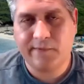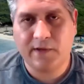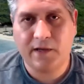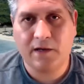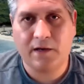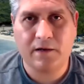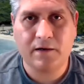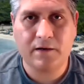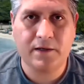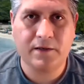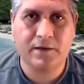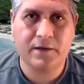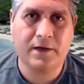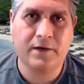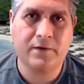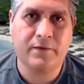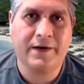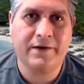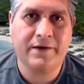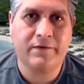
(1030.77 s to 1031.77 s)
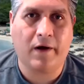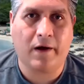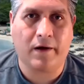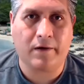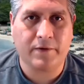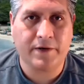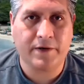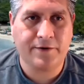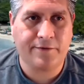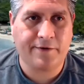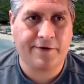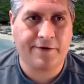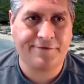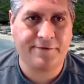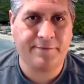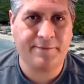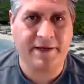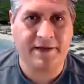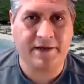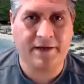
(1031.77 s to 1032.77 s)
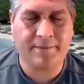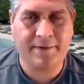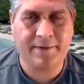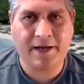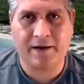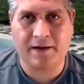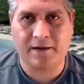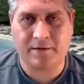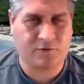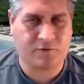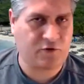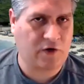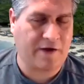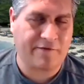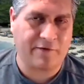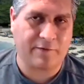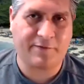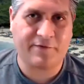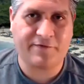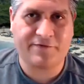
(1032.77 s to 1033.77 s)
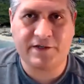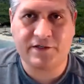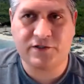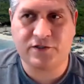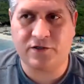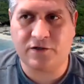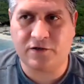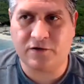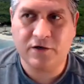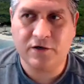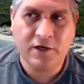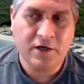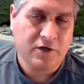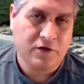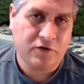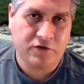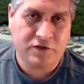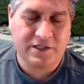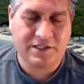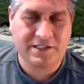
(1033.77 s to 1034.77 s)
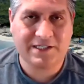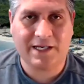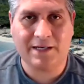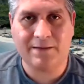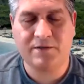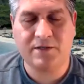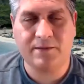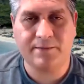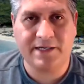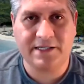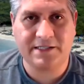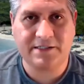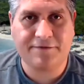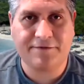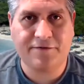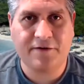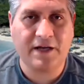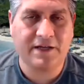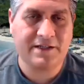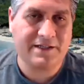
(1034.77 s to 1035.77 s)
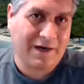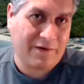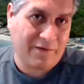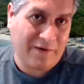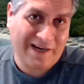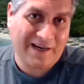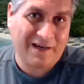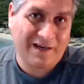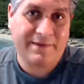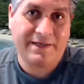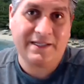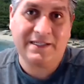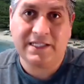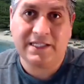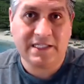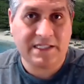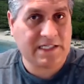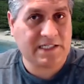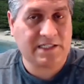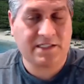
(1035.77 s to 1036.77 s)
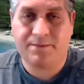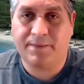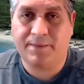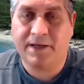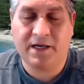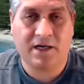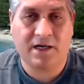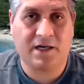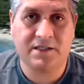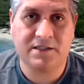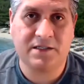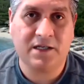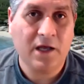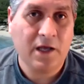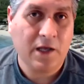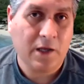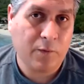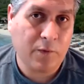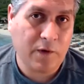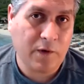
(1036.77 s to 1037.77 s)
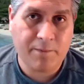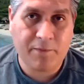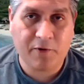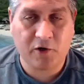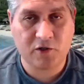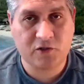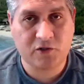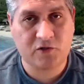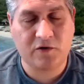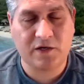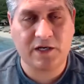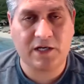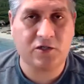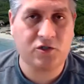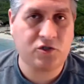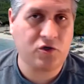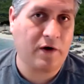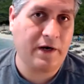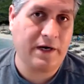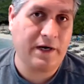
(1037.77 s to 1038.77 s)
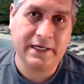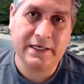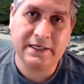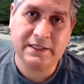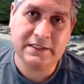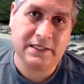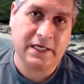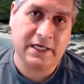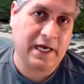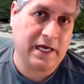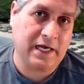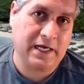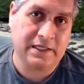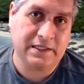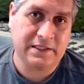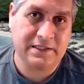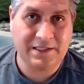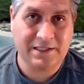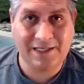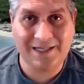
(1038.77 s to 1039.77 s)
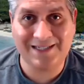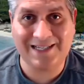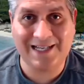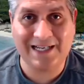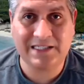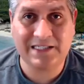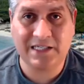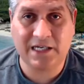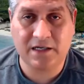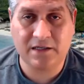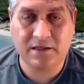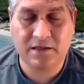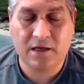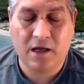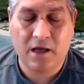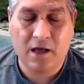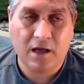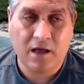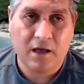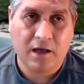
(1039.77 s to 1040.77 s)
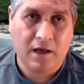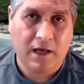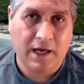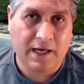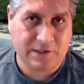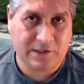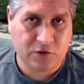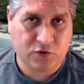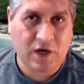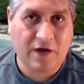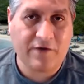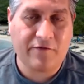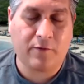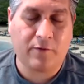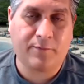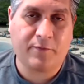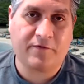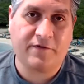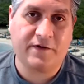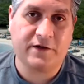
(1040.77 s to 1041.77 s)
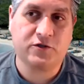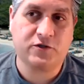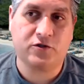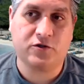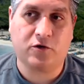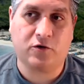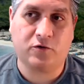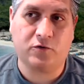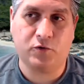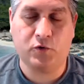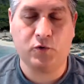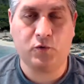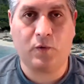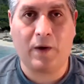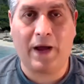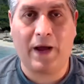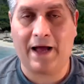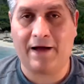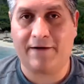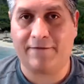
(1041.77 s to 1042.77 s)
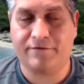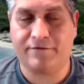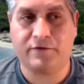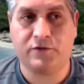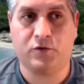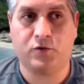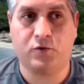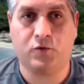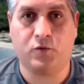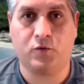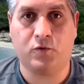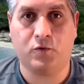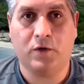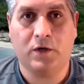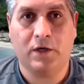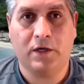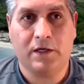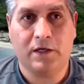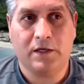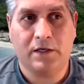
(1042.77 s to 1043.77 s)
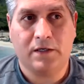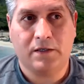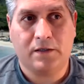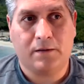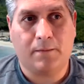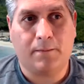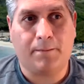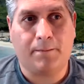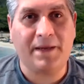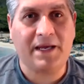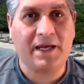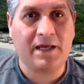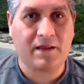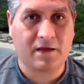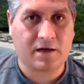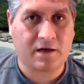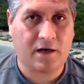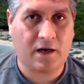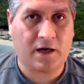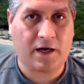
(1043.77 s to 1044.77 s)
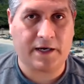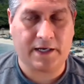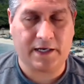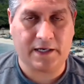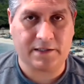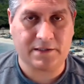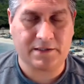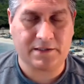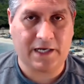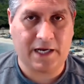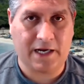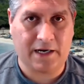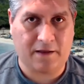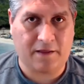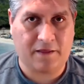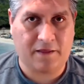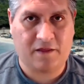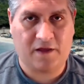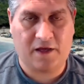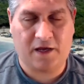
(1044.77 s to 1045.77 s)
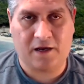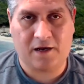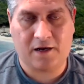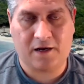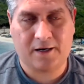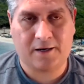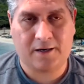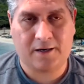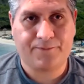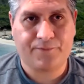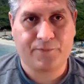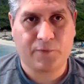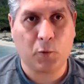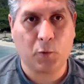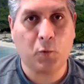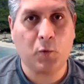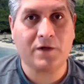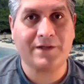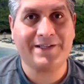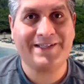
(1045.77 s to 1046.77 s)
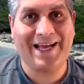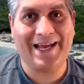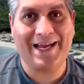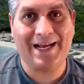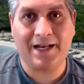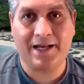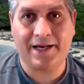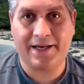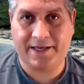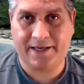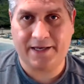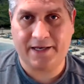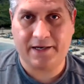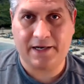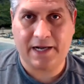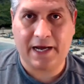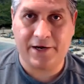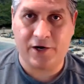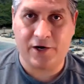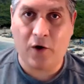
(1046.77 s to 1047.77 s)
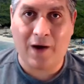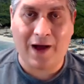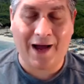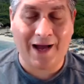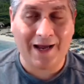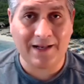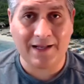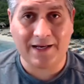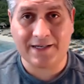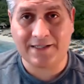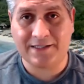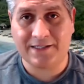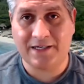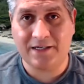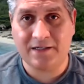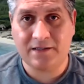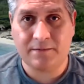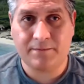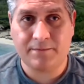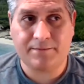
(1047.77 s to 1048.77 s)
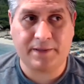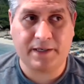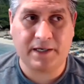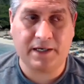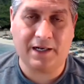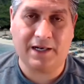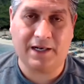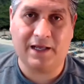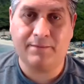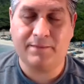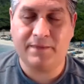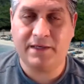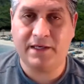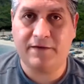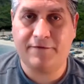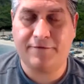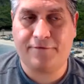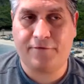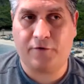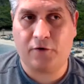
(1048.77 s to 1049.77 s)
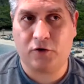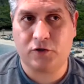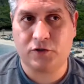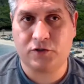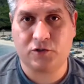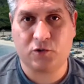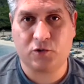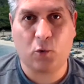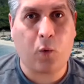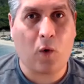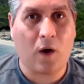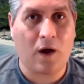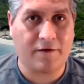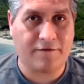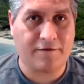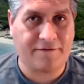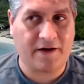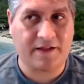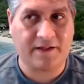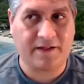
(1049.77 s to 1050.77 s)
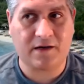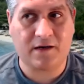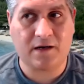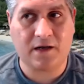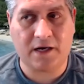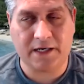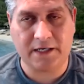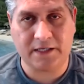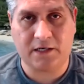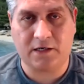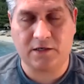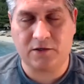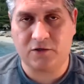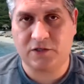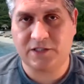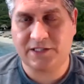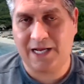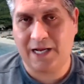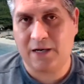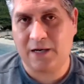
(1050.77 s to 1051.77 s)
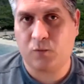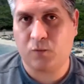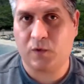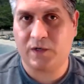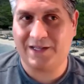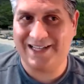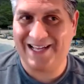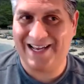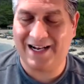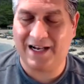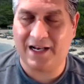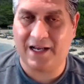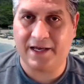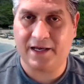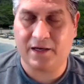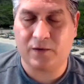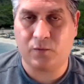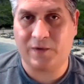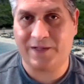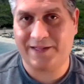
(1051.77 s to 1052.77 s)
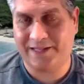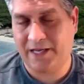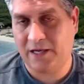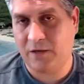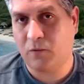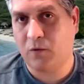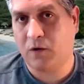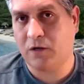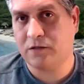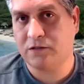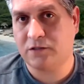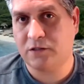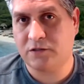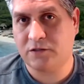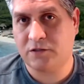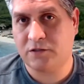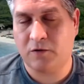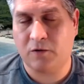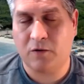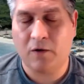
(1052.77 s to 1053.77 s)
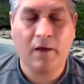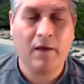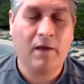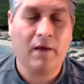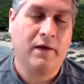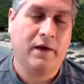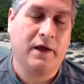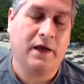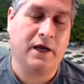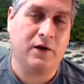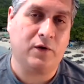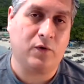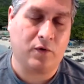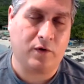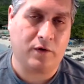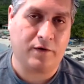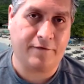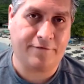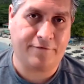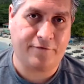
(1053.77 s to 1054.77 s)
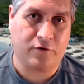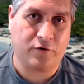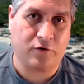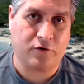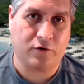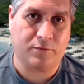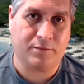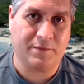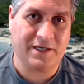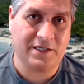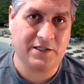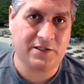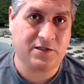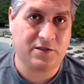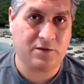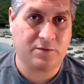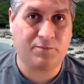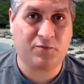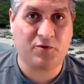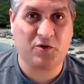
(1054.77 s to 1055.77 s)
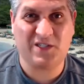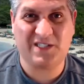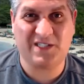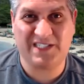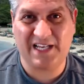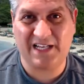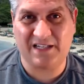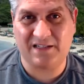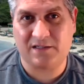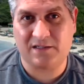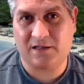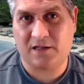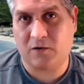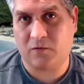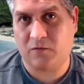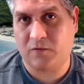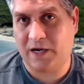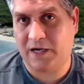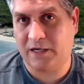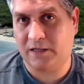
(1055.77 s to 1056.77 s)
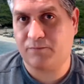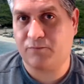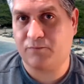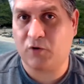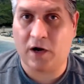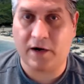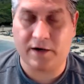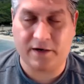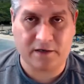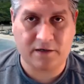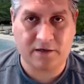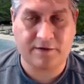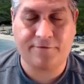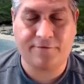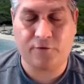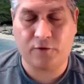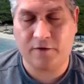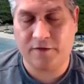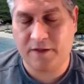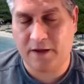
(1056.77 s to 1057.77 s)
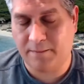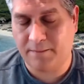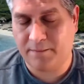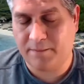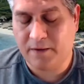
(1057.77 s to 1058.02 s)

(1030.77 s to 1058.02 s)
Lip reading: It went wrong. What do you want from me? I'm not a travel professional. You just came to me as a friend. I recommended this because we personally enjoyed it, and that's it. As a travel professional, you have to be the client and think, will they like it? I know I liked it, but let me first qualify the client, understand what they like, what they want to do, in order for me to present the right product for them.